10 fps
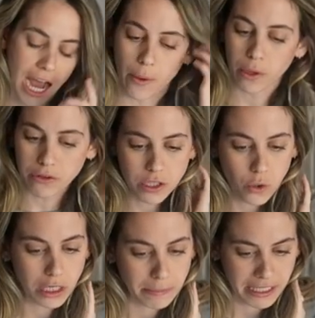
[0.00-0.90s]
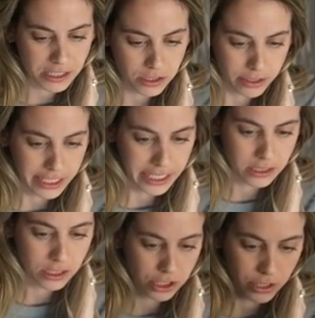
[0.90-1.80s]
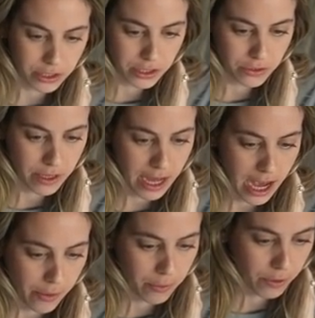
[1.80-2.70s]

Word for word: I will record my screen to show you how it